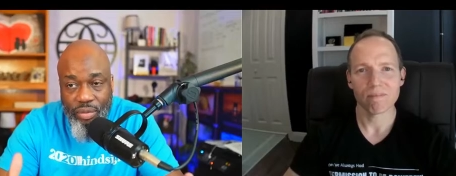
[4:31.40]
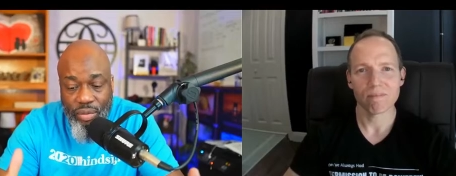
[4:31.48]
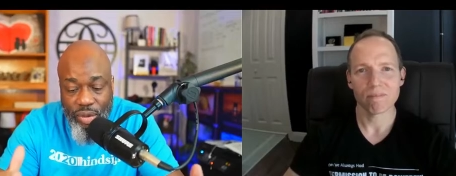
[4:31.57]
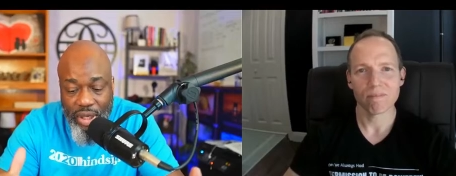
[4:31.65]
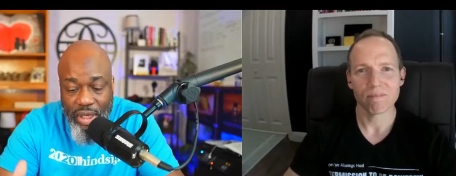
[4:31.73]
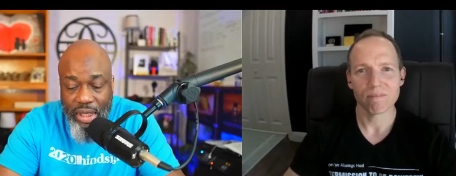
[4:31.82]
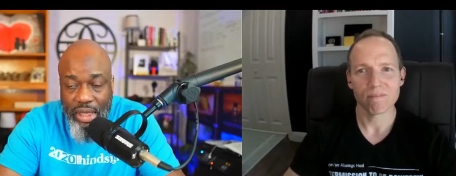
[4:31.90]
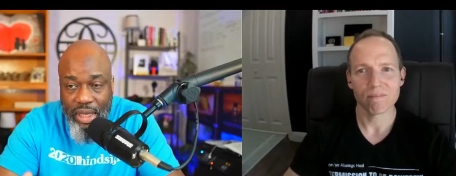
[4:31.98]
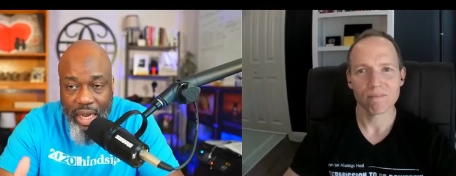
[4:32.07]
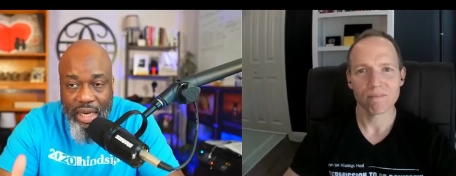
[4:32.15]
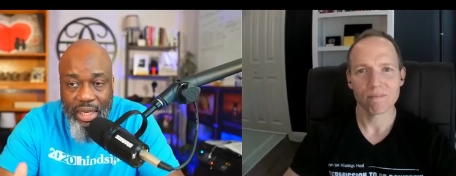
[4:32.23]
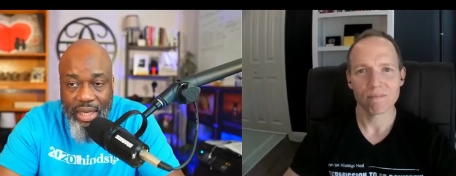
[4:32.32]
Speaker 1: really
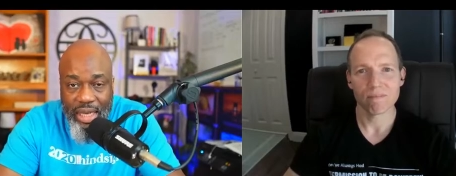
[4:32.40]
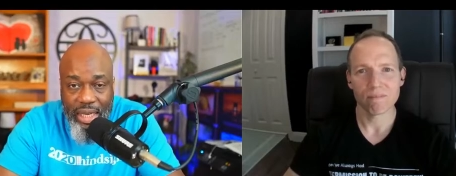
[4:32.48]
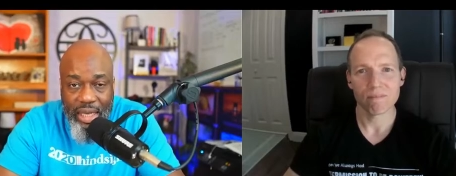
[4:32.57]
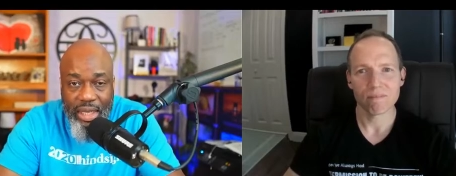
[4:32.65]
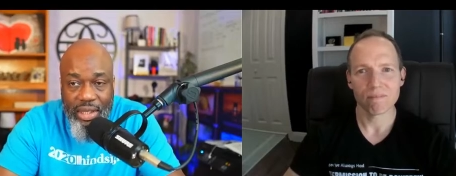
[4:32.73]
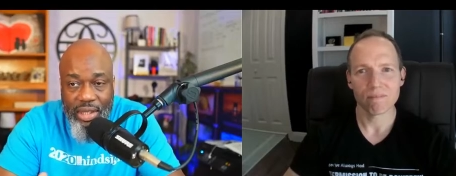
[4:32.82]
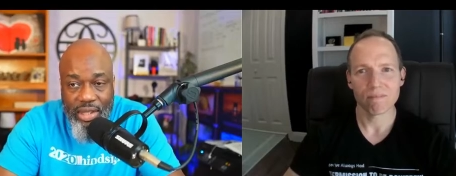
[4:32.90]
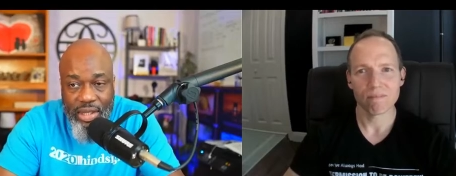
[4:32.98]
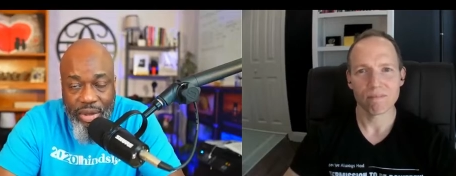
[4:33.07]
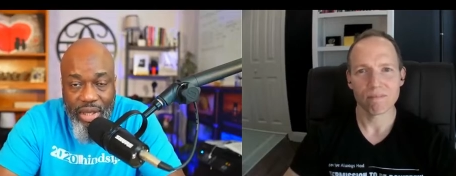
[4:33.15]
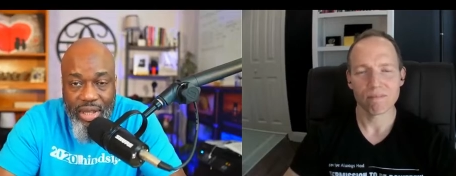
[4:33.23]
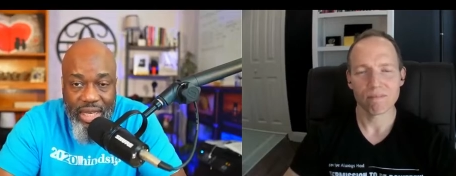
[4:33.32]
kind of dig into some
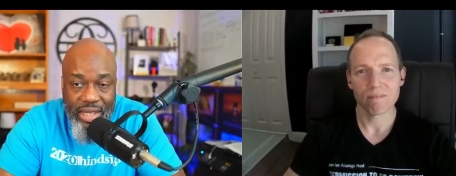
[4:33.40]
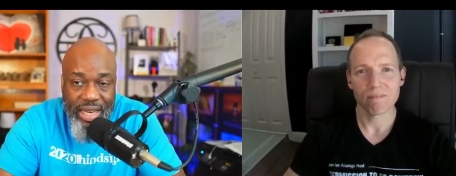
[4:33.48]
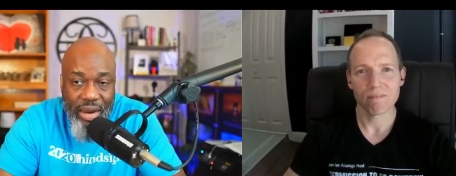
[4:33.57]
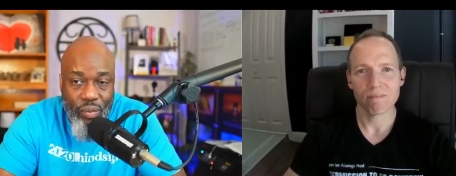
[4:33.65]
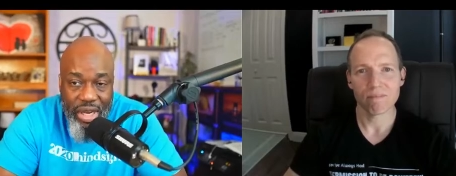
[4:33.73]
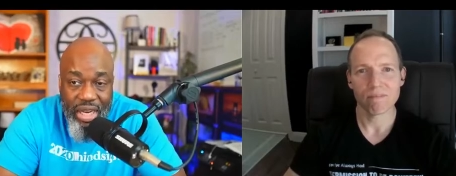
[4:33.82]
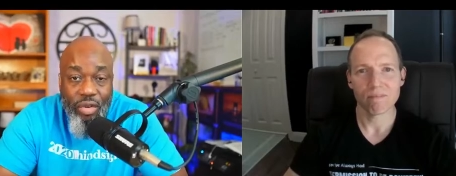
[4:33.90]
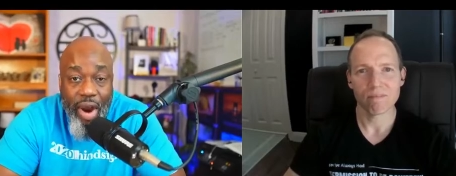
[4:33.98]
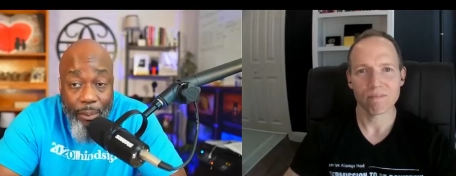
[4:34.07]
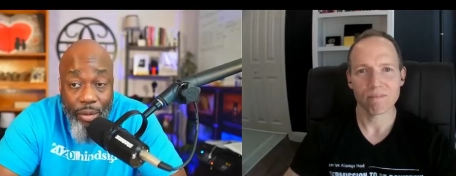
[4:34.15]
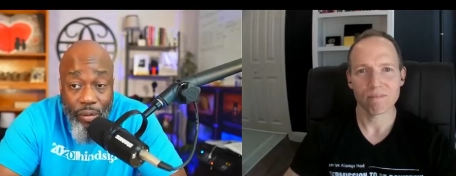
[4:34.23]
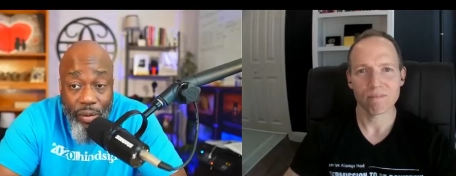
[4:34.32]
of the things that we
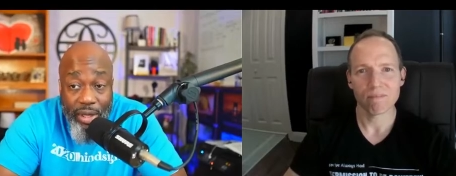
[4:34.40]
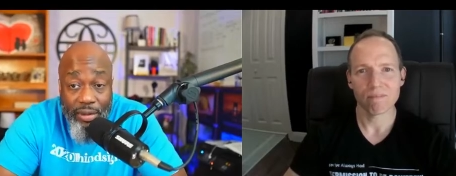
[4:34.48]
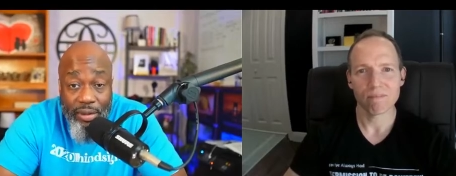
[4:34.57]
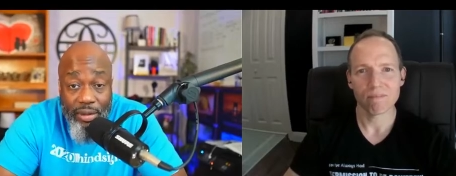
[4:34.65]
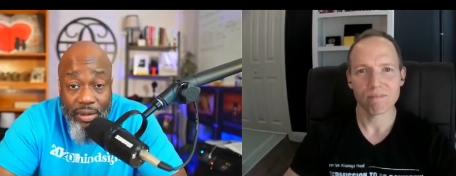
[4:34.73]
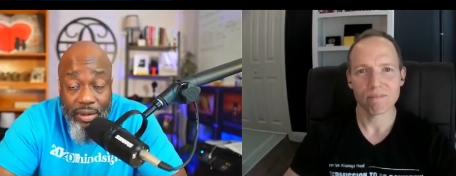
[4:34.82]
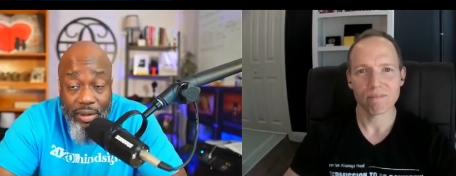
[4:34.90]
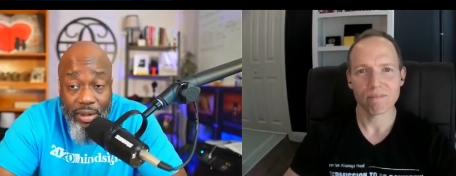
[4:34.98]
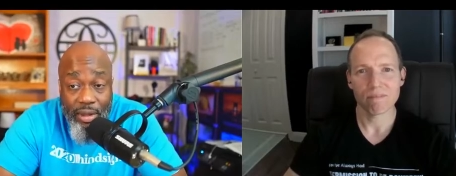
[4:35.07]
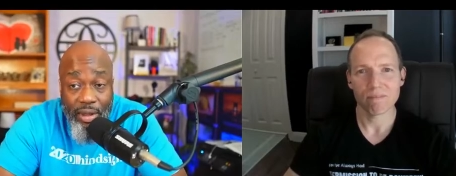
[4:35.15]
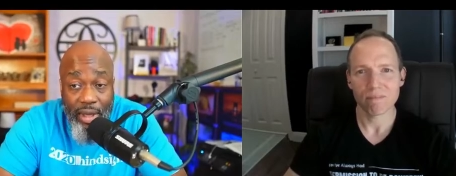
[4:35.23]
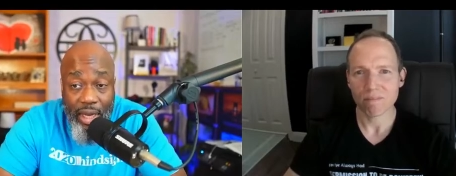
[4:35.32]
grapple with
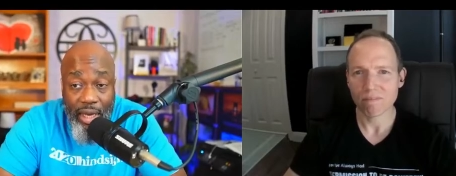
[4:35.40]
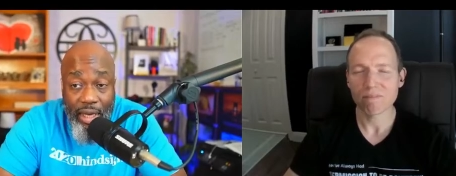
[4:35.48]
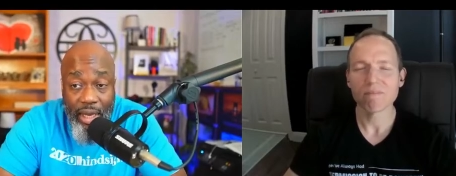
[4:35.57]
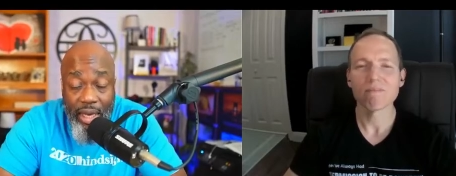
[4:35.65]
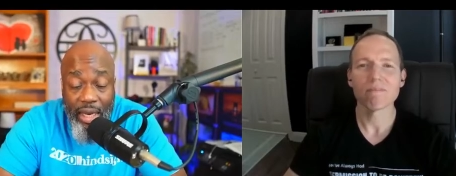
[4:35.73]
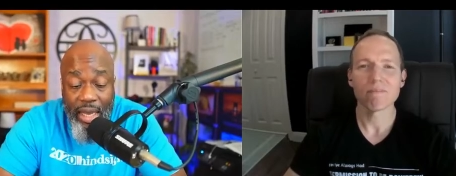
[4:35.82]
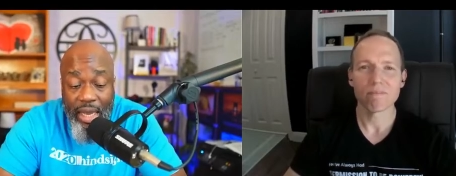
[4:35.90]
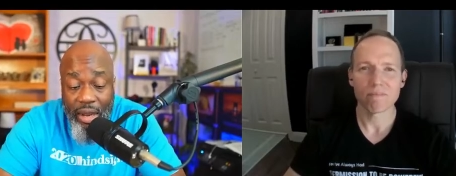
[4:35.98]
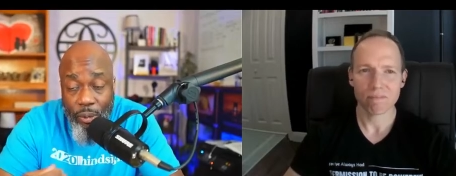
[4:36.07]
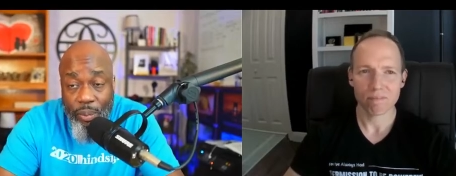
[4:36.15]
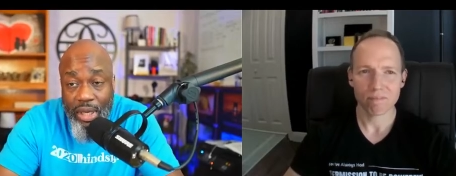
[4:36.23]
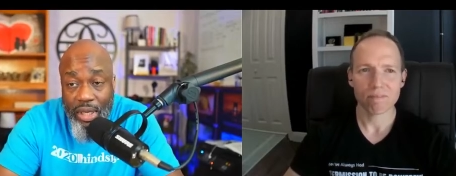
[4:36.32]
and and
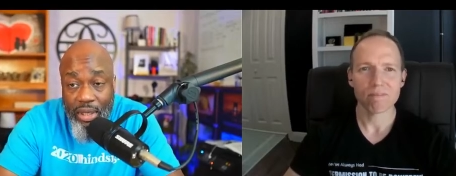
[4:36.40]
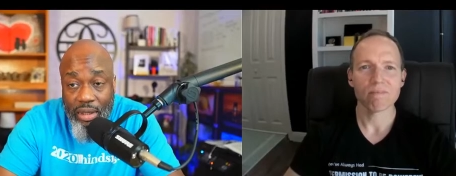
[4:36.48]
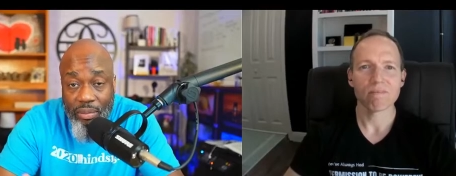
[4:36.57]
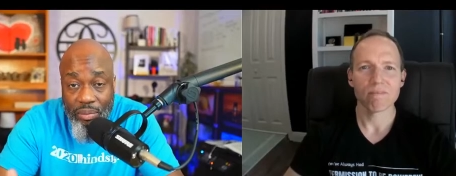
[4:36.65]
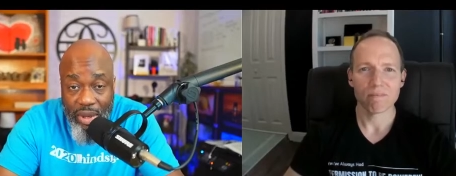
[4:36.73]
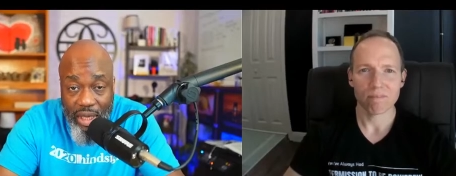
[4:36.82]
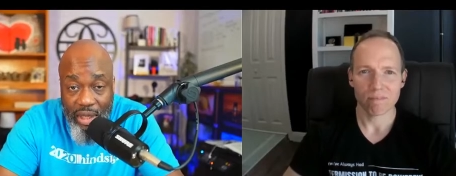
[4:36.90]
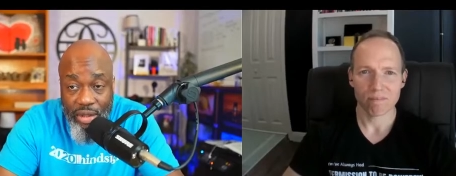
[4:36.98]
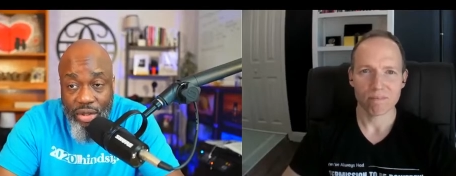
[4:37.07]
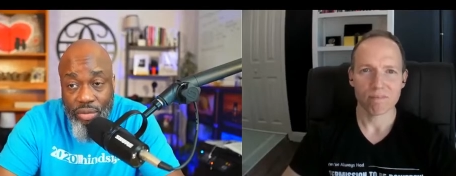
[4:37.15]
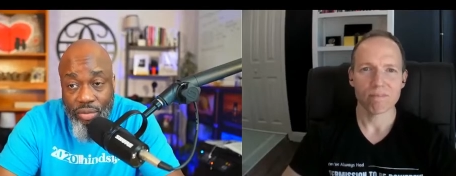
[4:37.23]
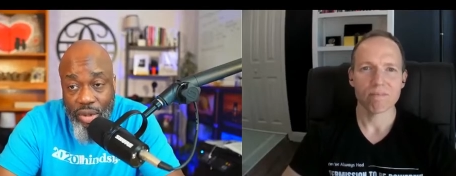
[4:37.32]
helping men
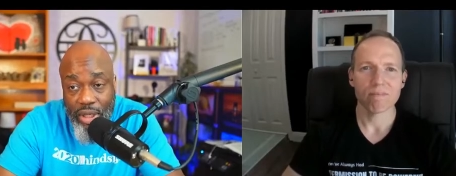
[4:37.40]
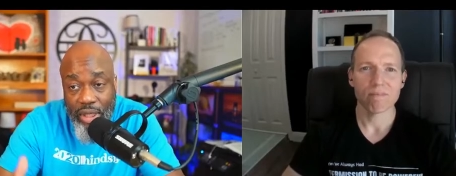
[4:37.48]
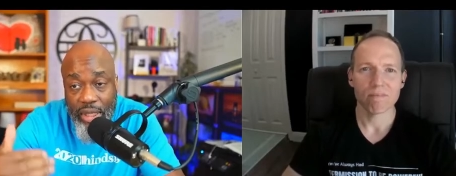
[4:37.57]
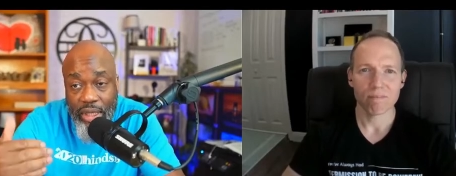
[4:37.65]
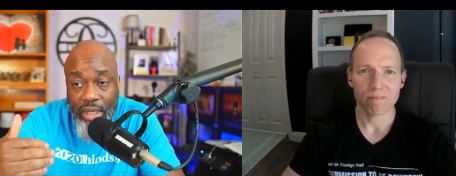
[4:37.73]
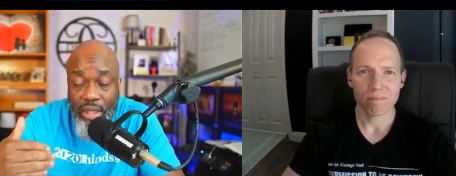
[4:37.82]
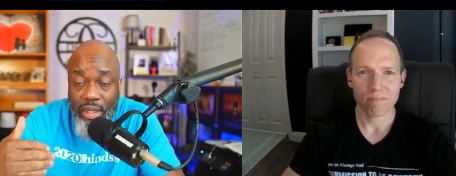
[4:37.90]
to really